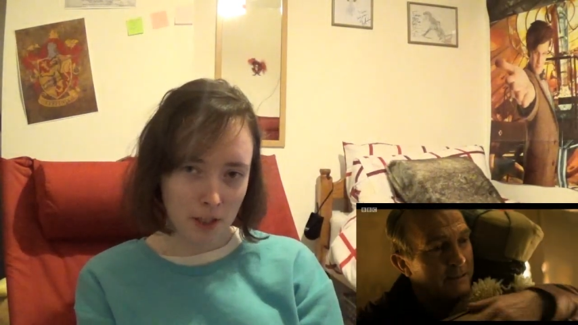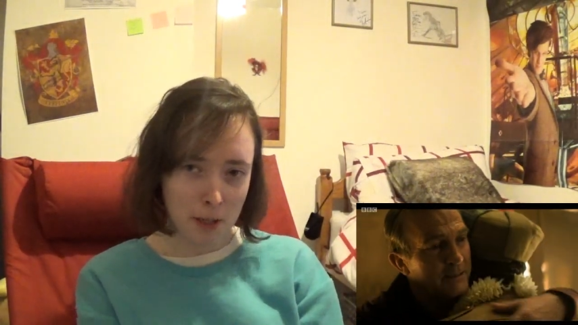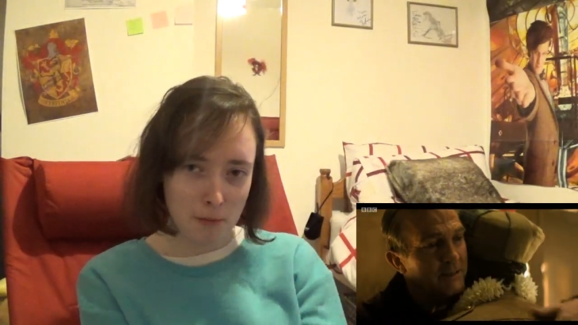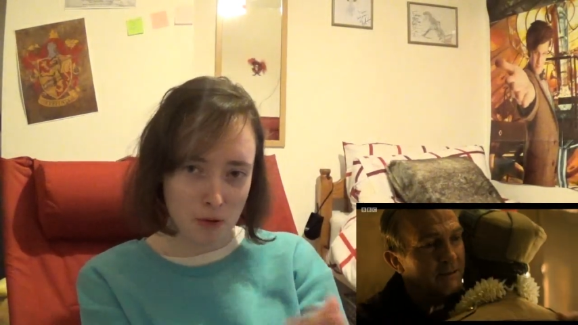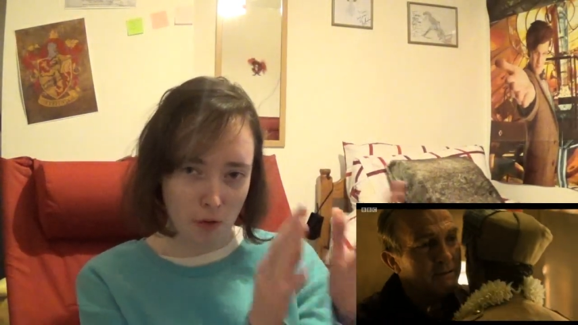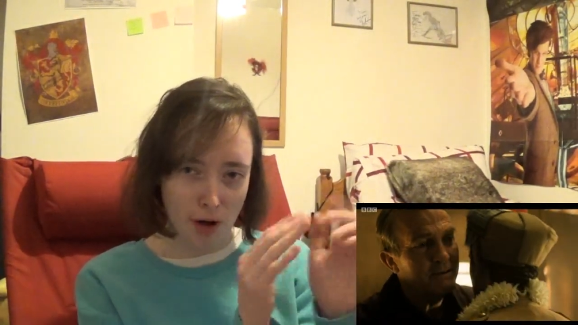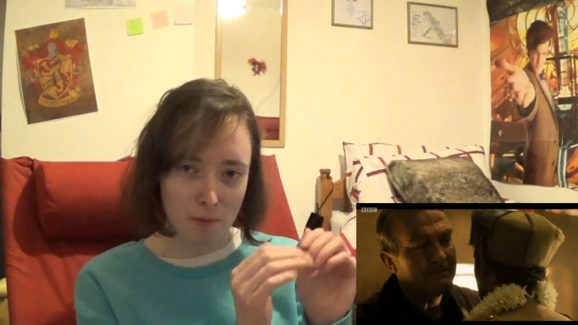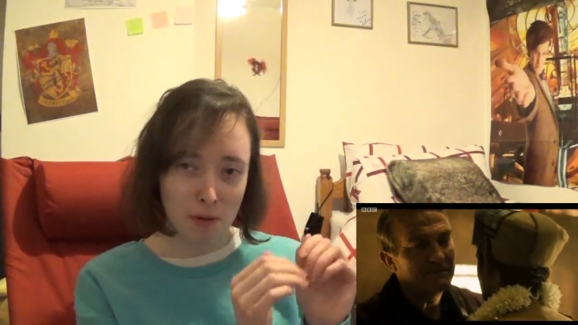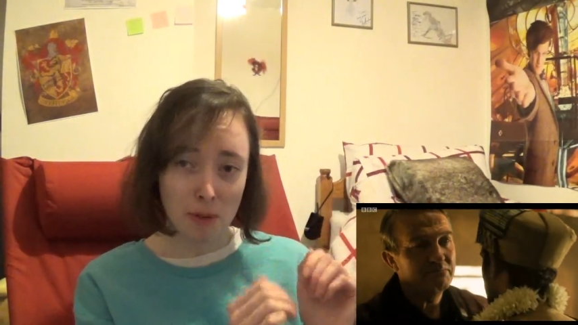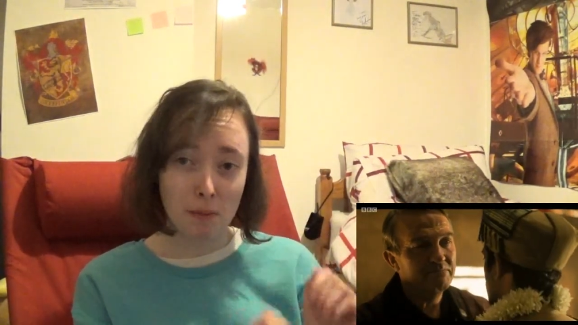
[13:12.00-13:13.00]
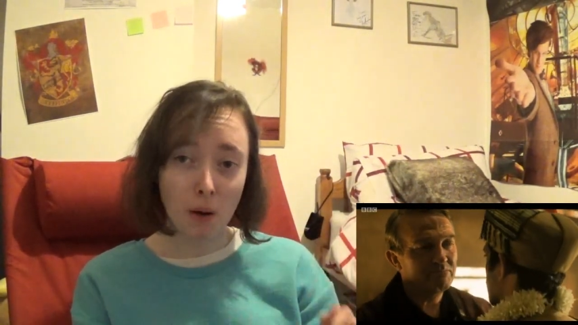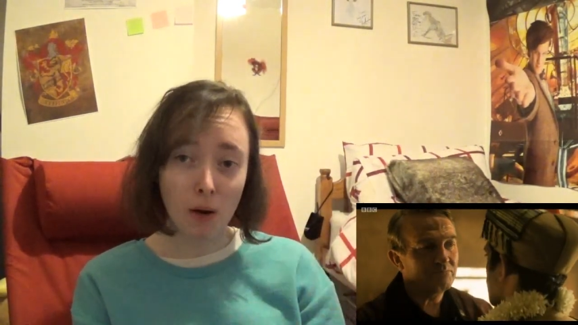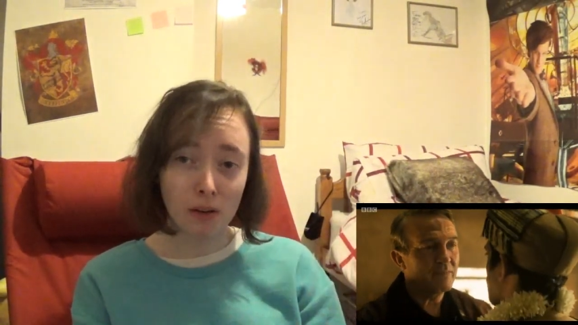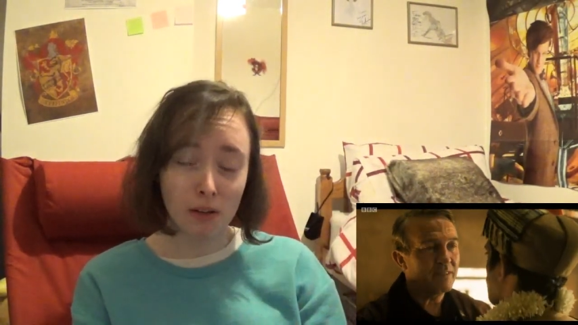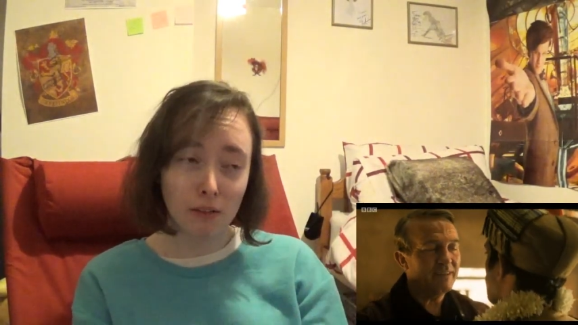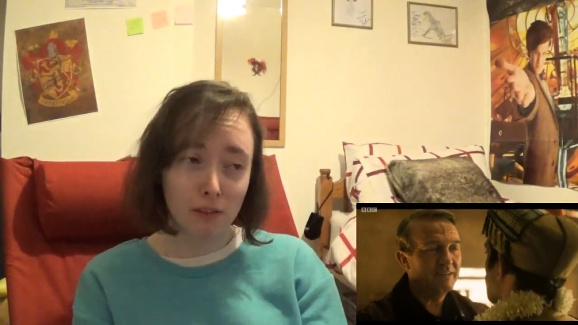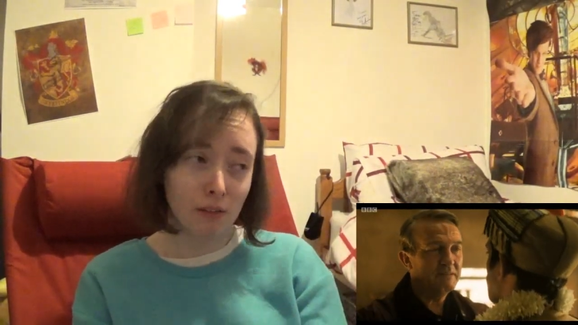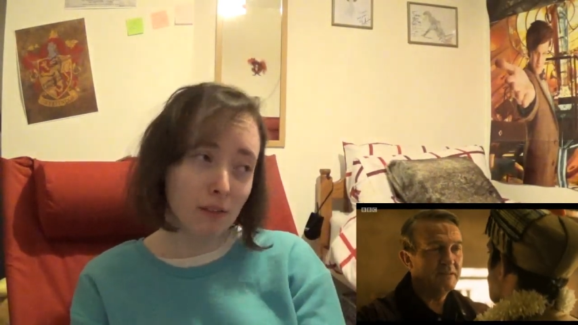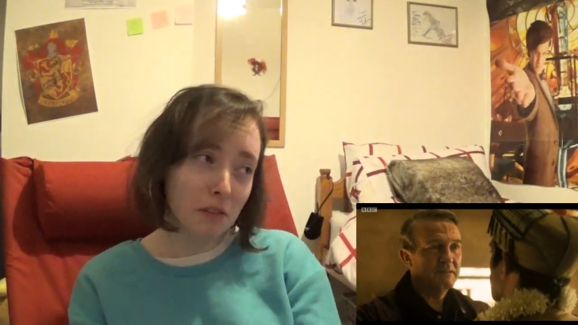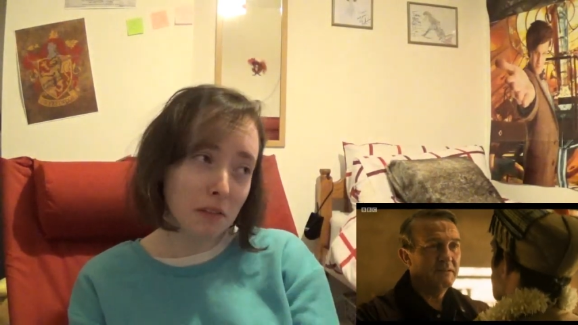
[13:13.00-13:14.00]
Speaker 1: keep Graham in my pocket?
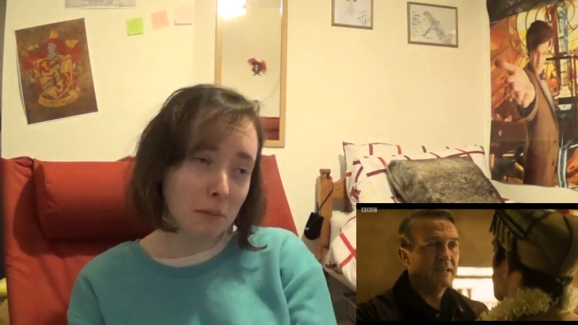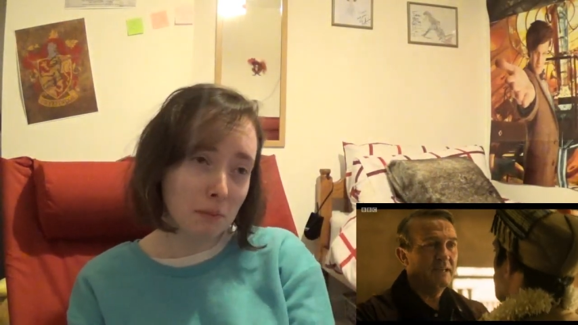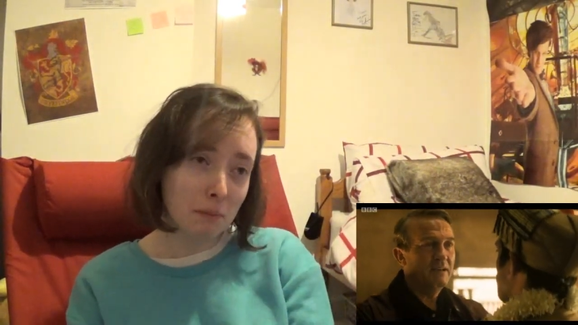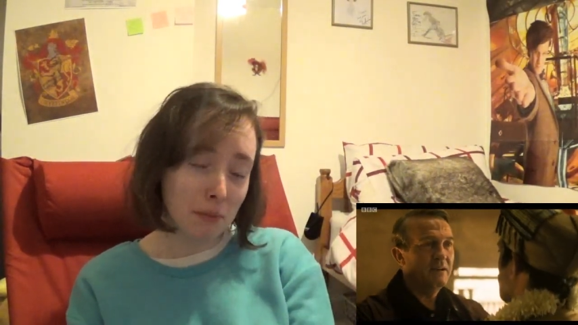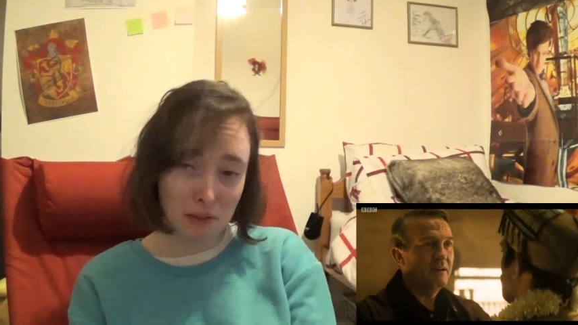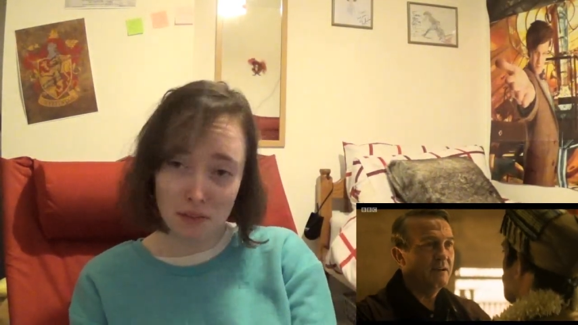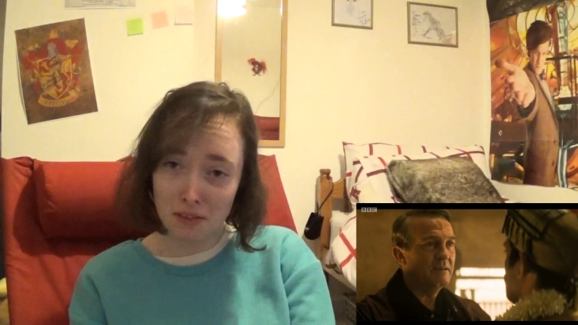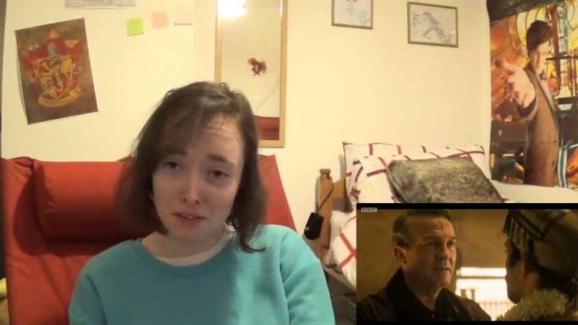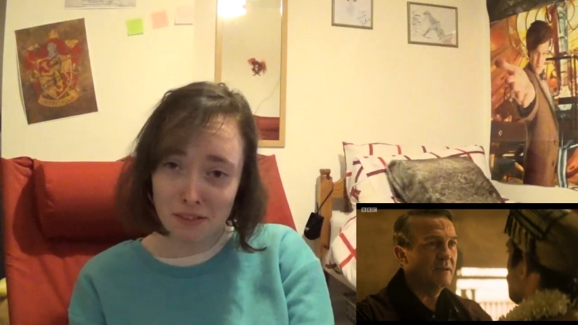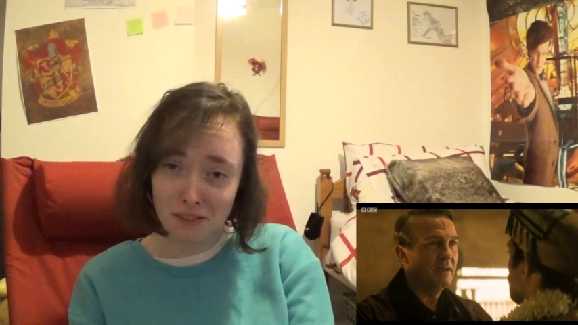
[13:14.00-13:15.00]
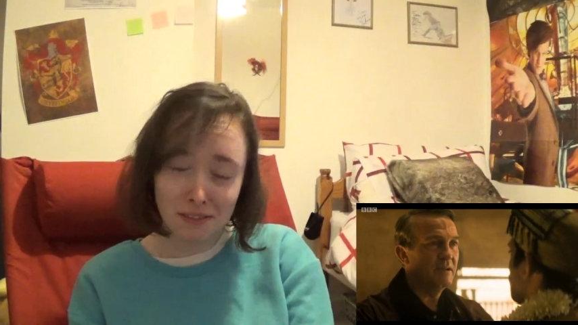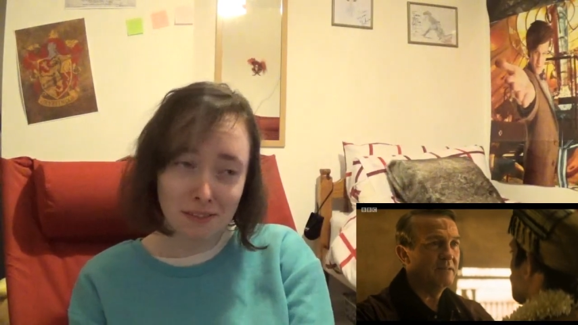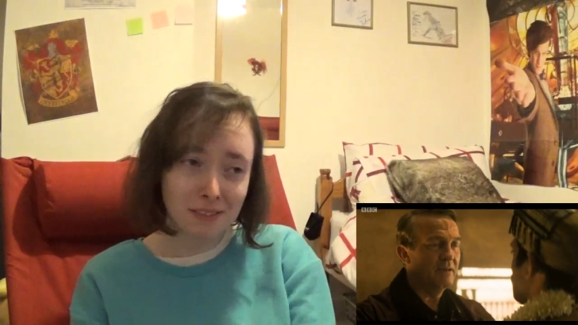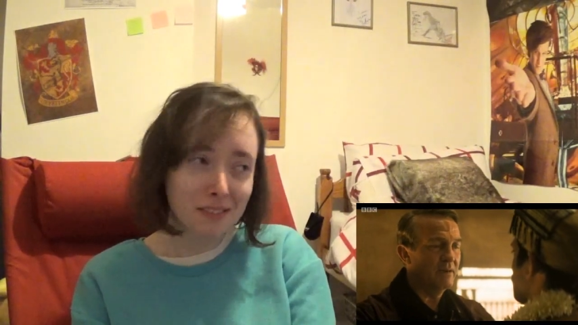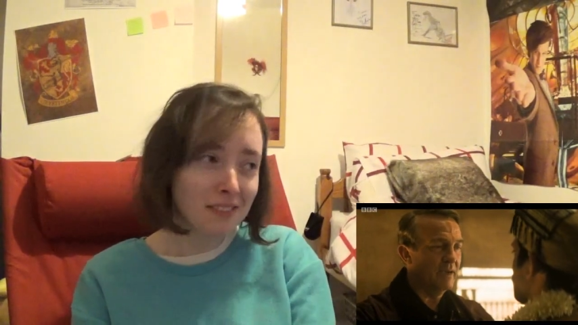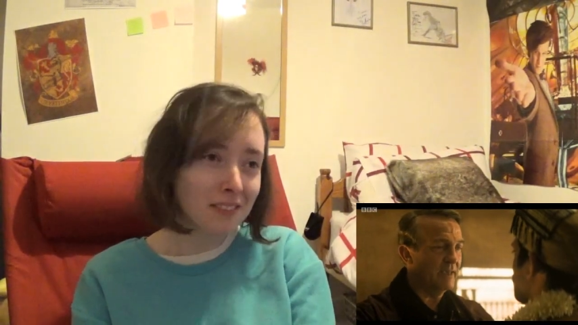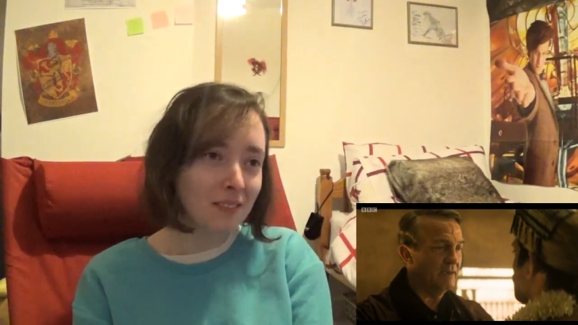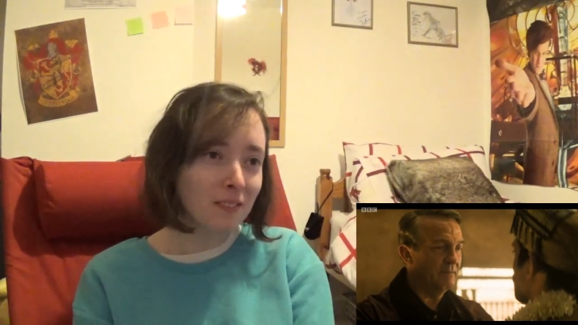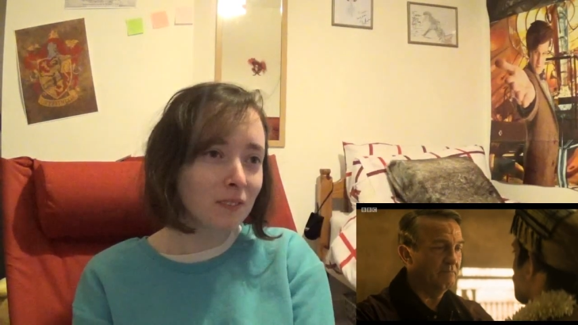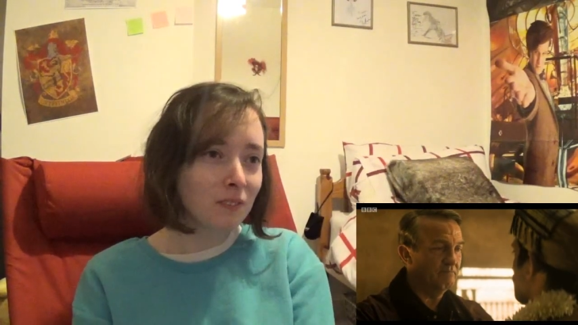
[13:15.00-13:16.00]
Please? I am.
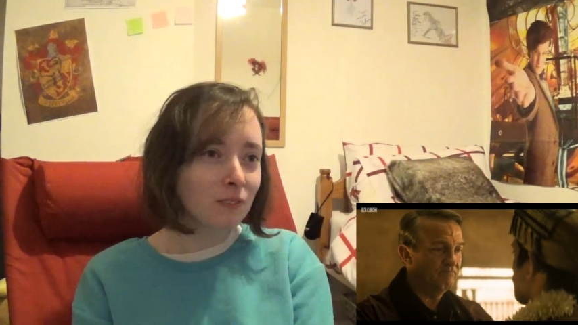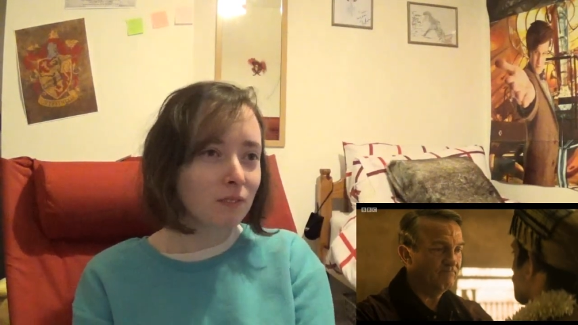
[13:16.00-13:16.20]
Um...